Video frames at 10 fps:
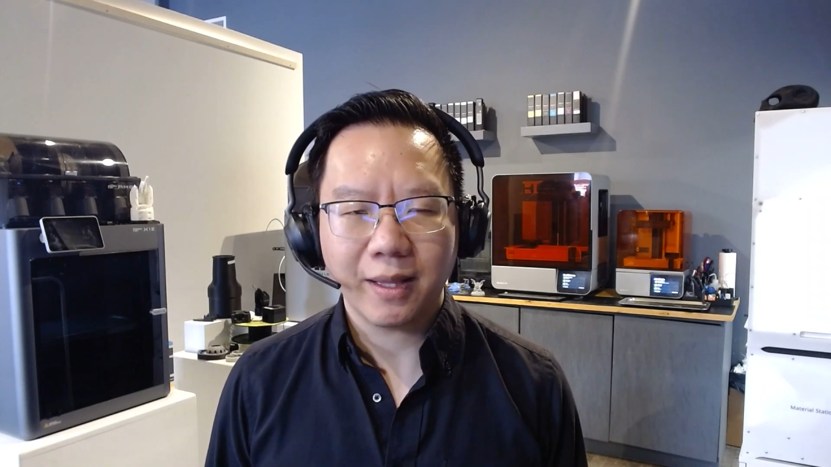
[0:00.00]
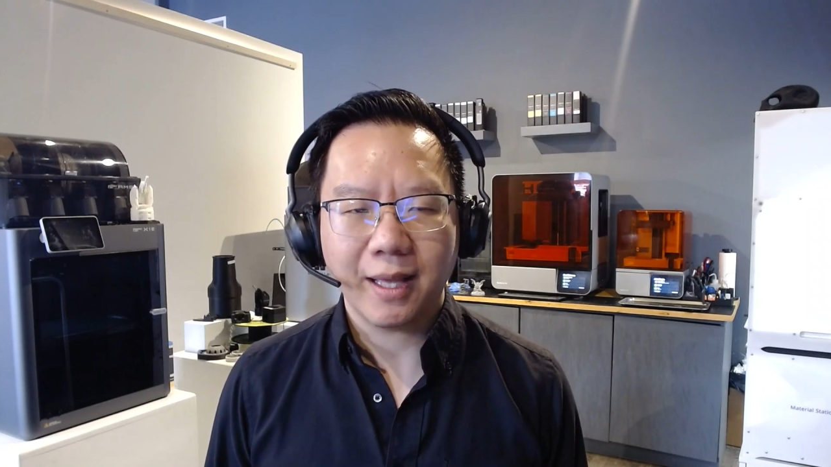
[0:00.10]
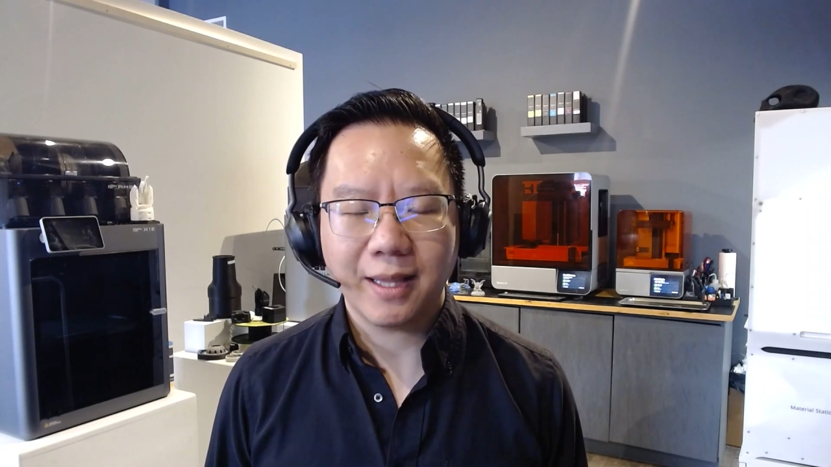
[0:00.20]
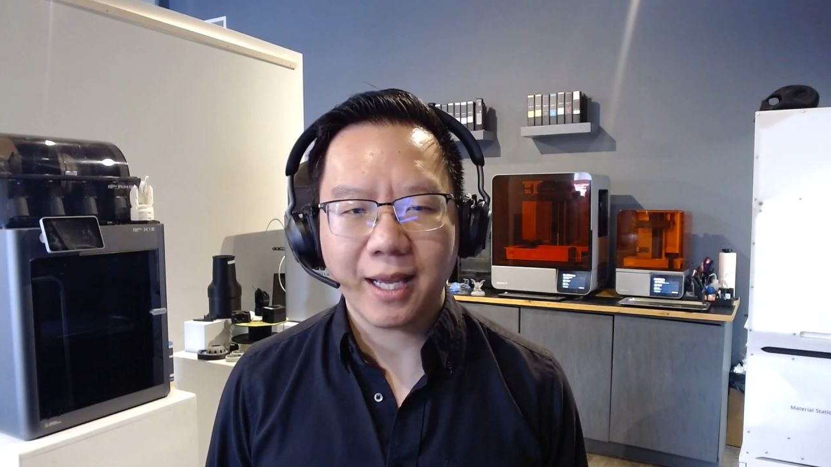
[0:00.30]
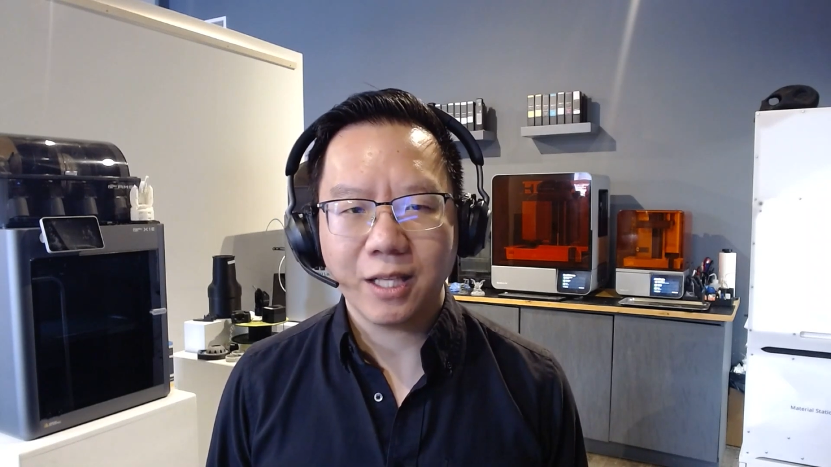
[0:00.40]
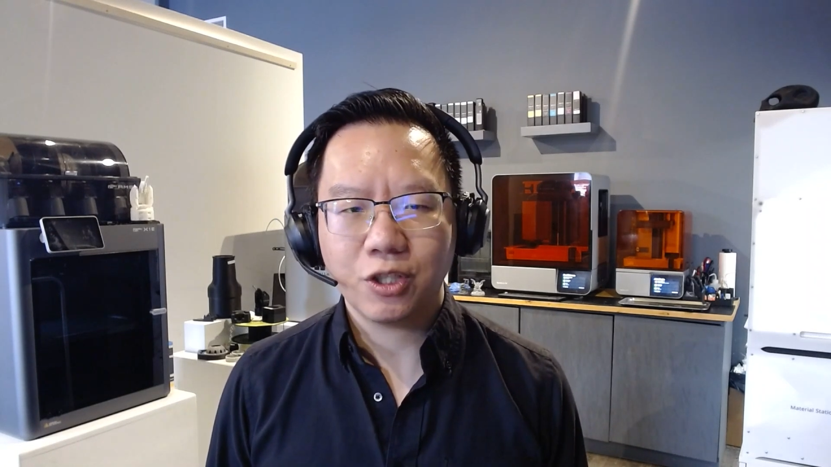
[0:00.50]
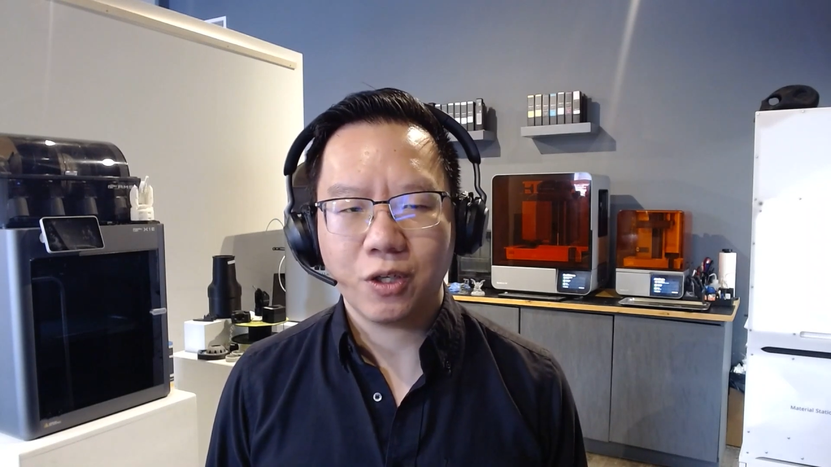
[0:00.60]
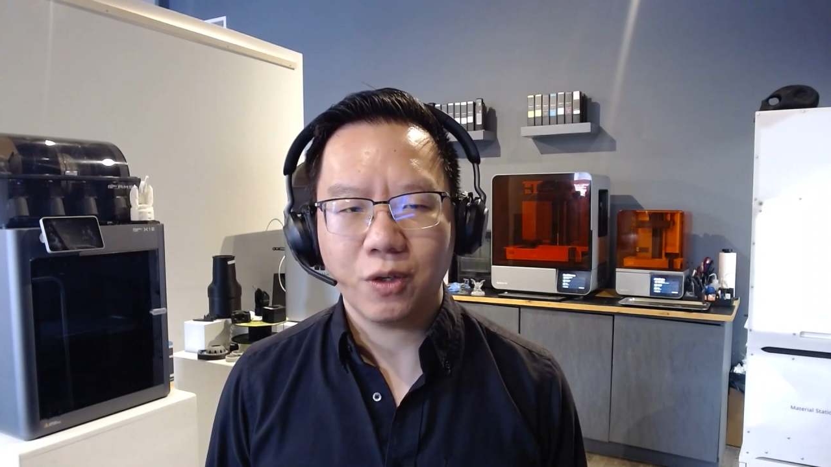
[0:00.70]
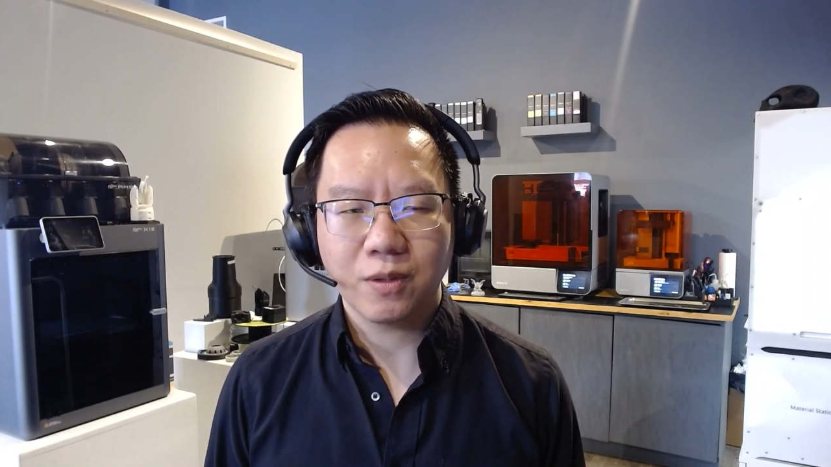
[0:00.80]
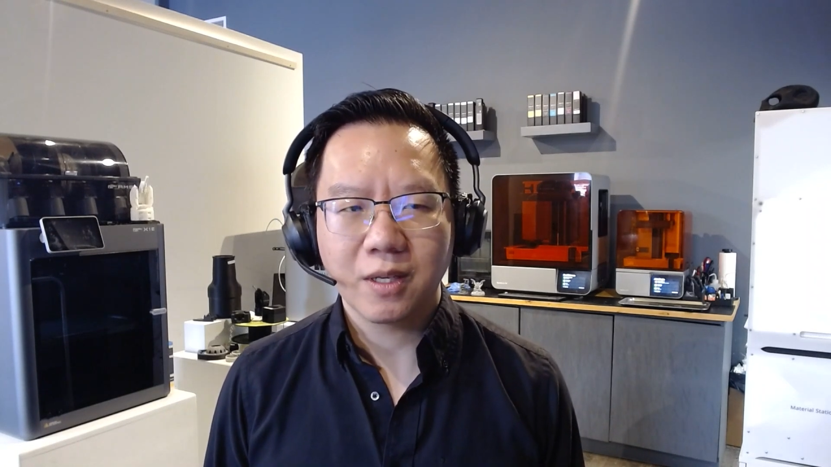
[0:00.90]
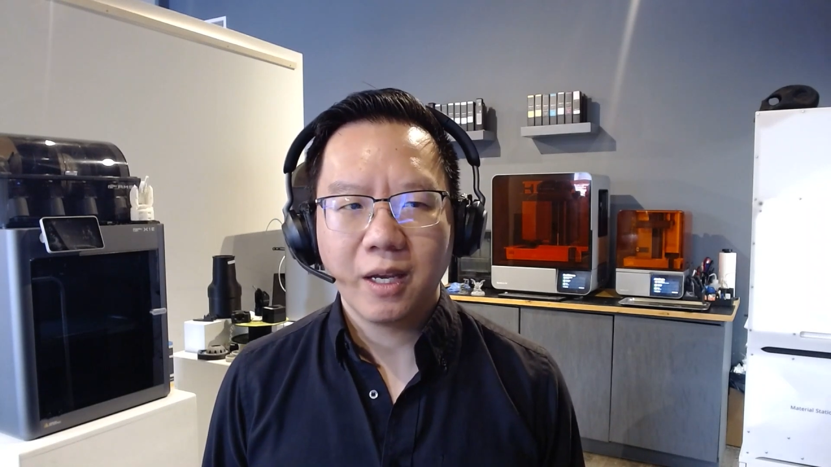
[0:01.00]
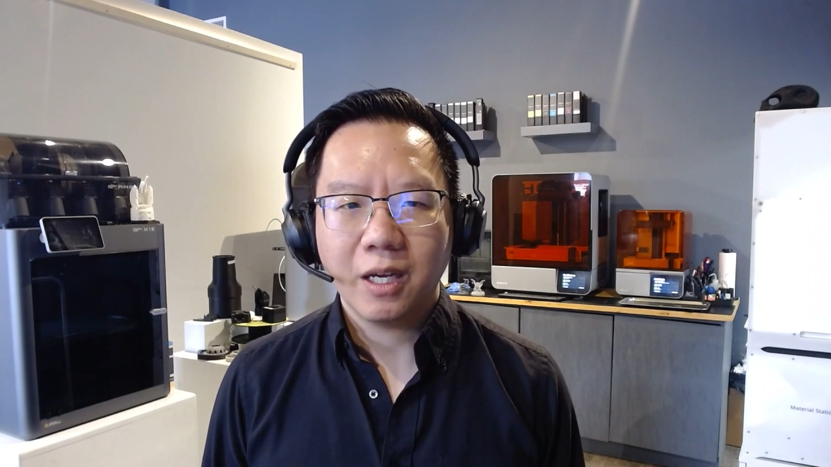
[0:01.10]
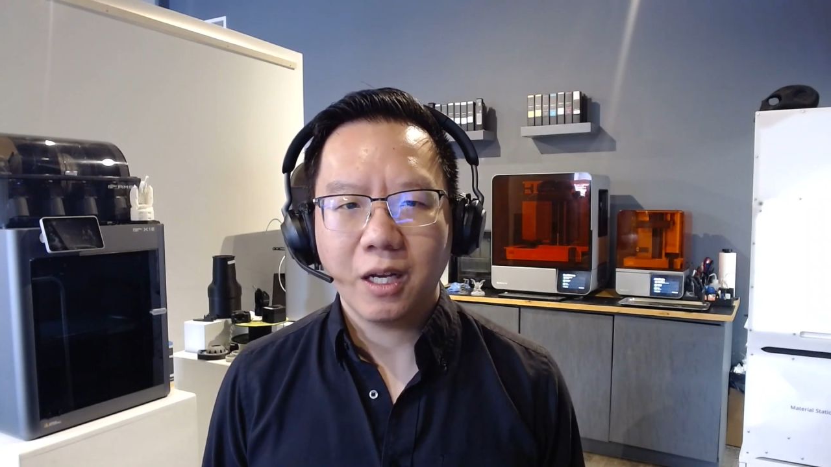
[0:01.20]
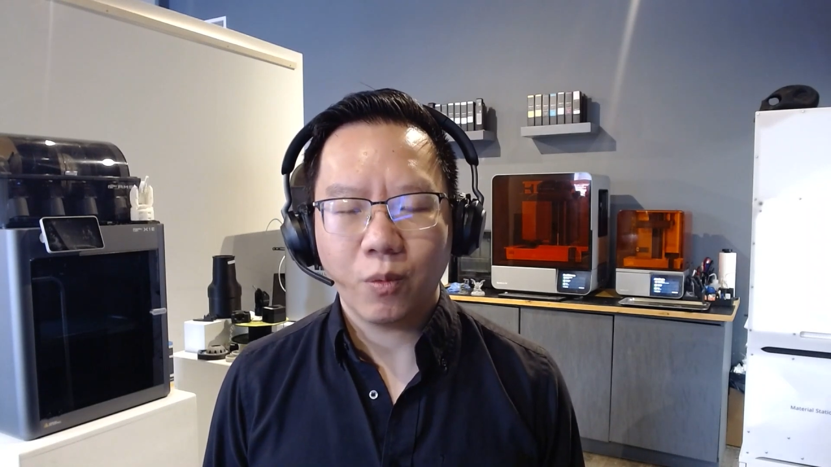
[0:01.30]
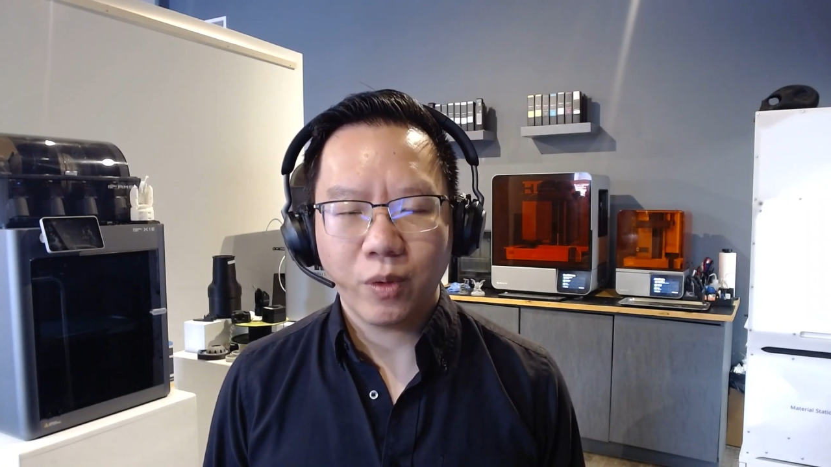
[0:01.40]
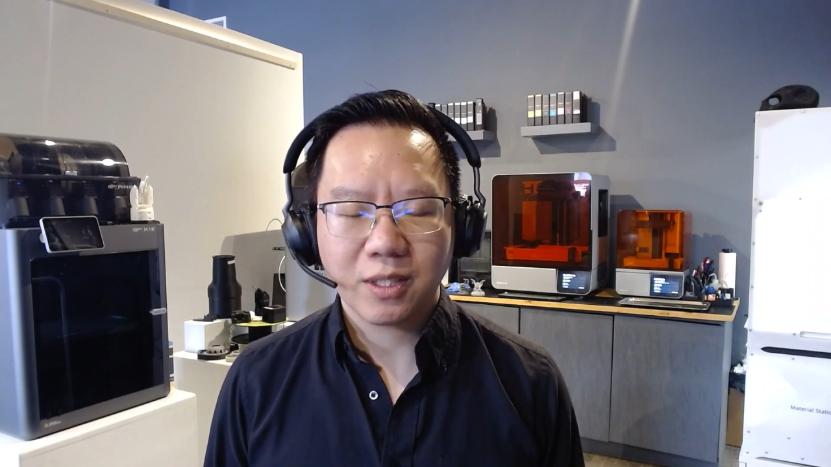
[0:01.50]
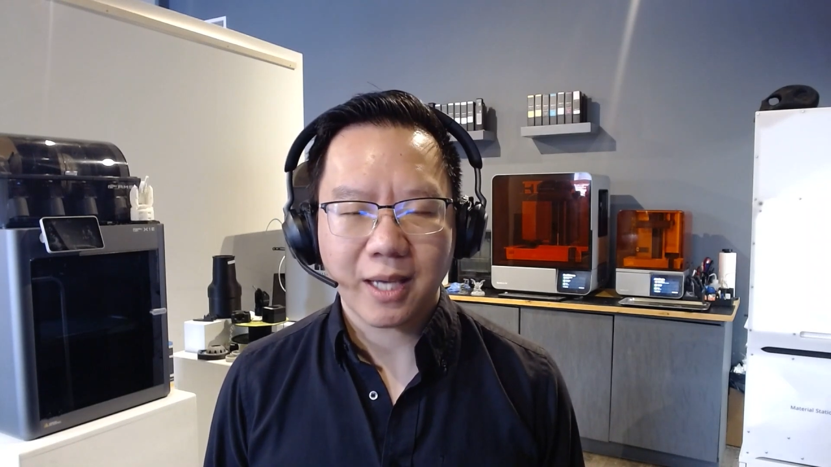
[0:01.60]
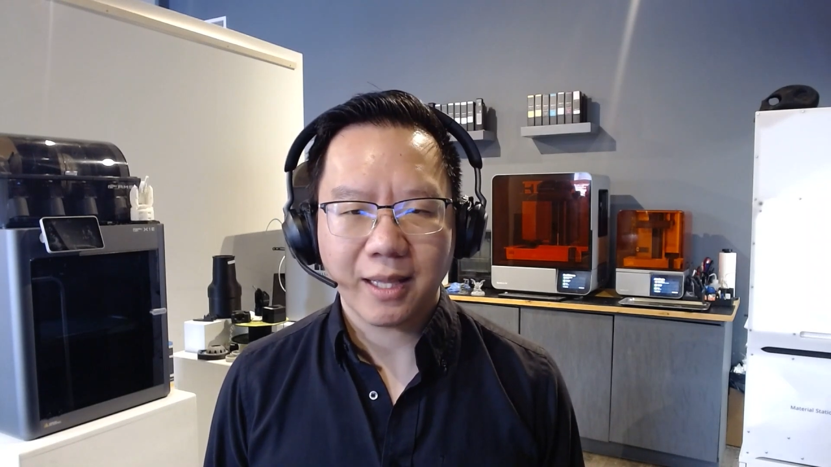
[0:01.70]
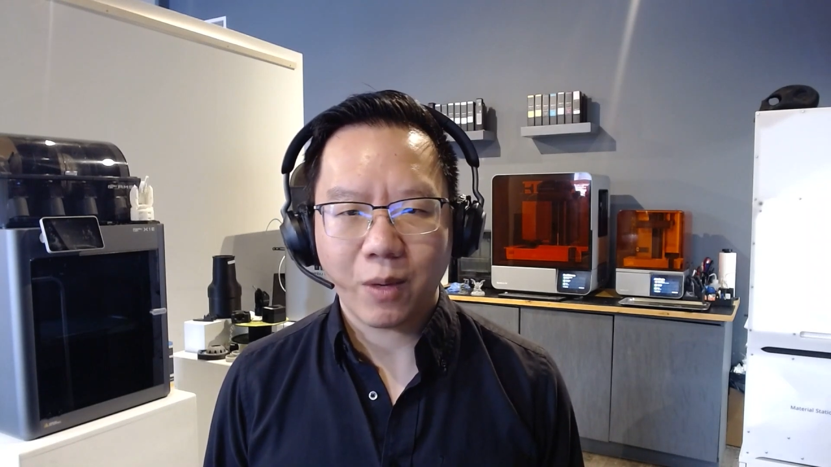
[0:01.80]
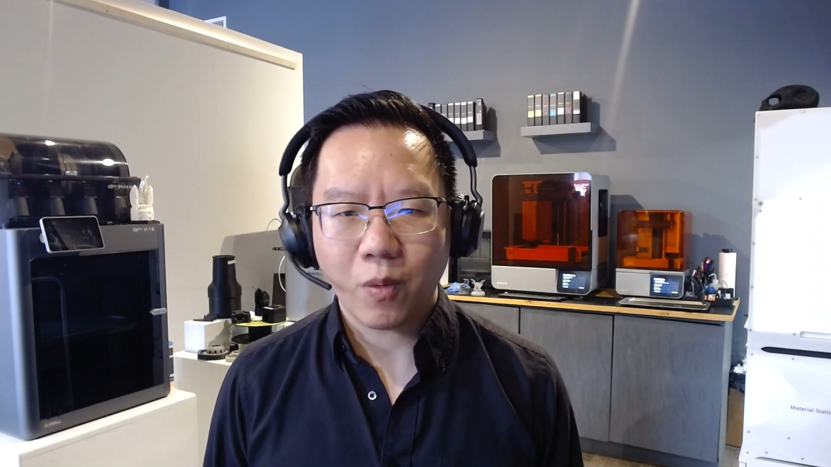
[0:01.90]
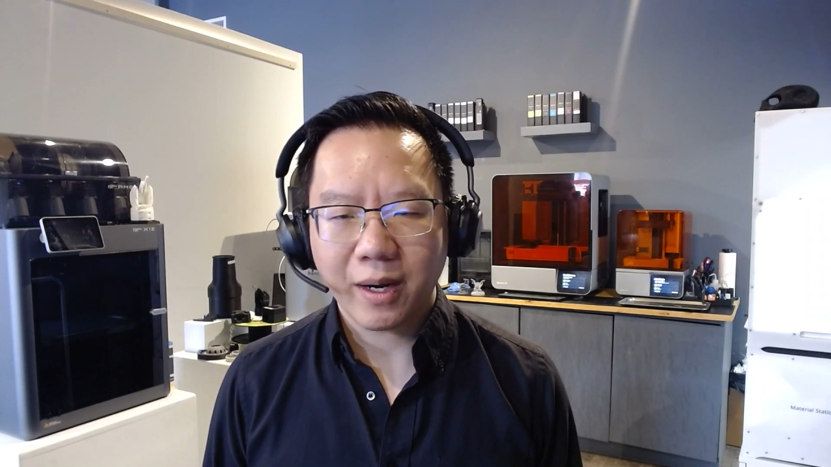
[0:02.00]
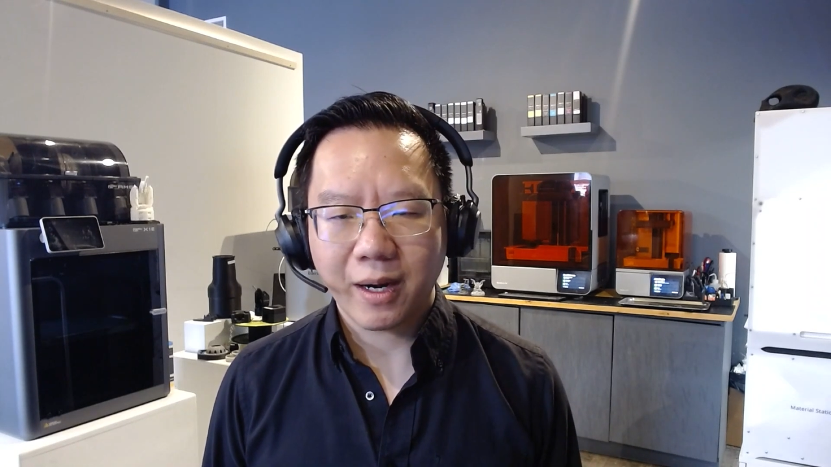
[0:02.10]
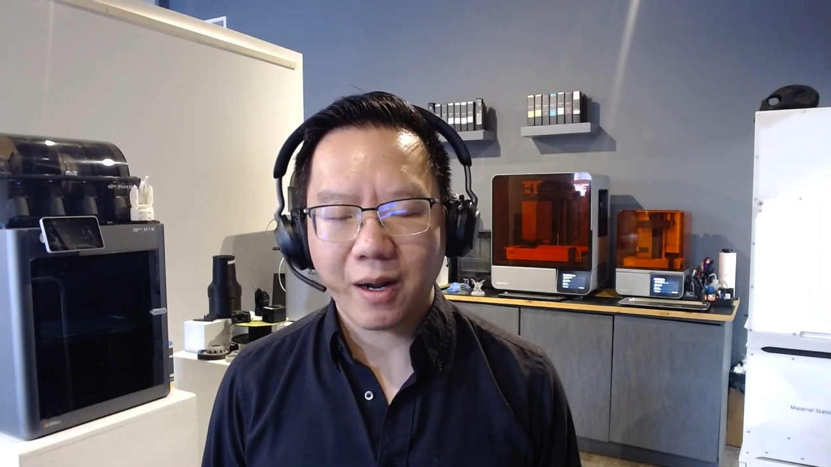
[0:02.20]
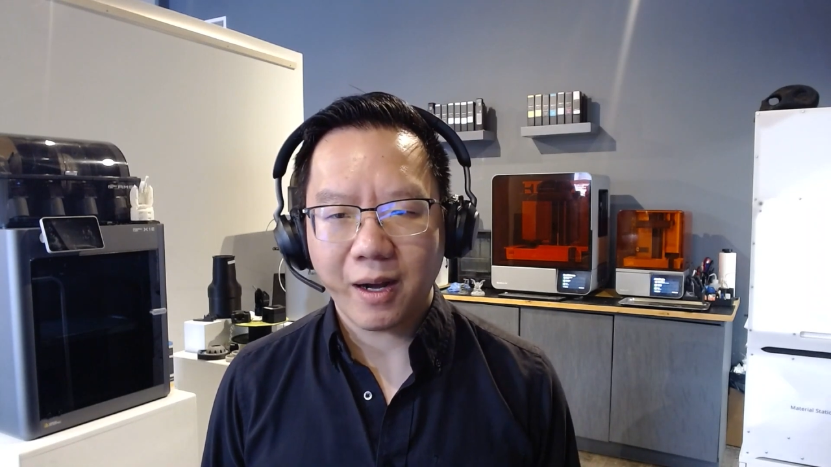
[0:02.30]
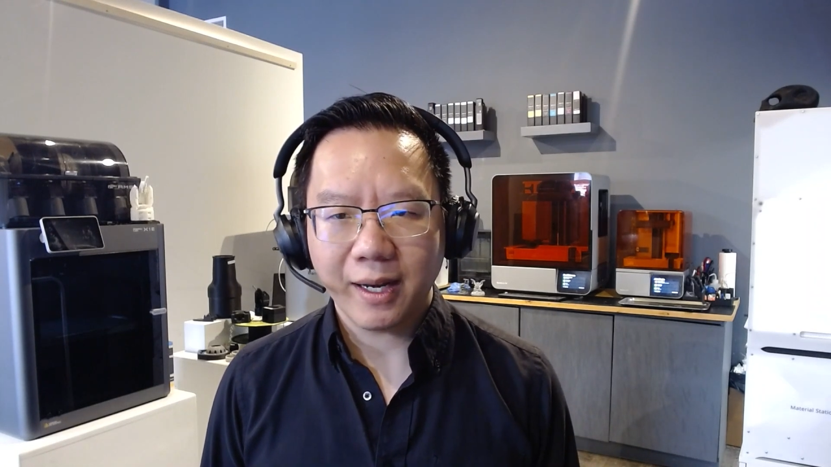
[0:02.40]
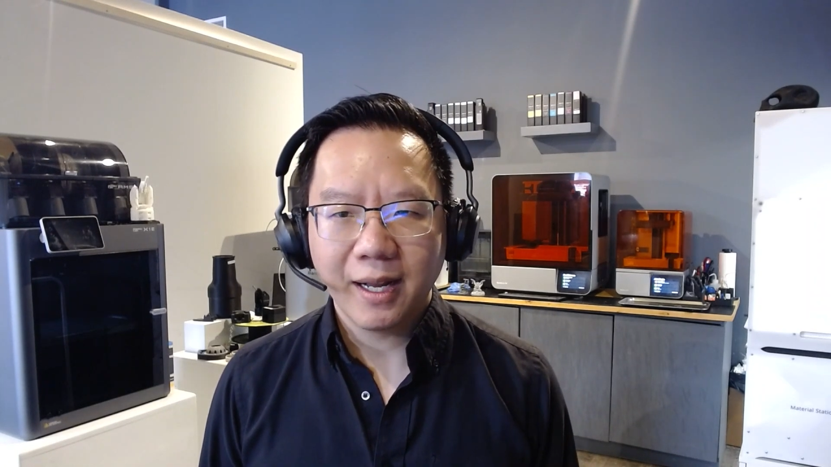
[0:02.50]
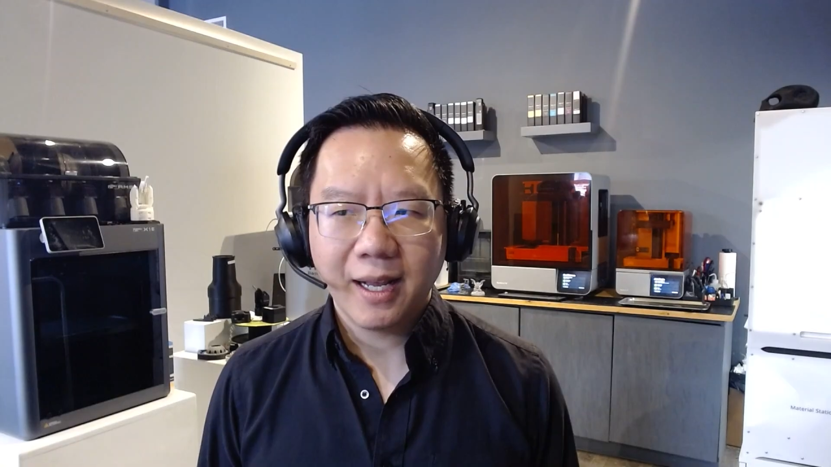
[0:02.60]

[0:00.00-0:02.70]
They can choose which side they want it on,